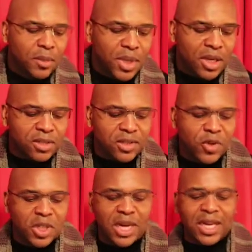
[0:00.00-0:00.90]
Because
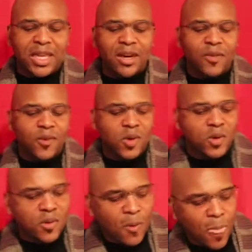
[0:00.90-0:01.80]
if you're not
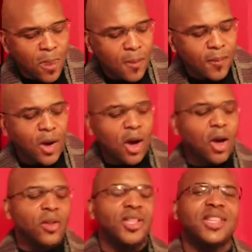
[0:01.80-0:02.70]
careful, all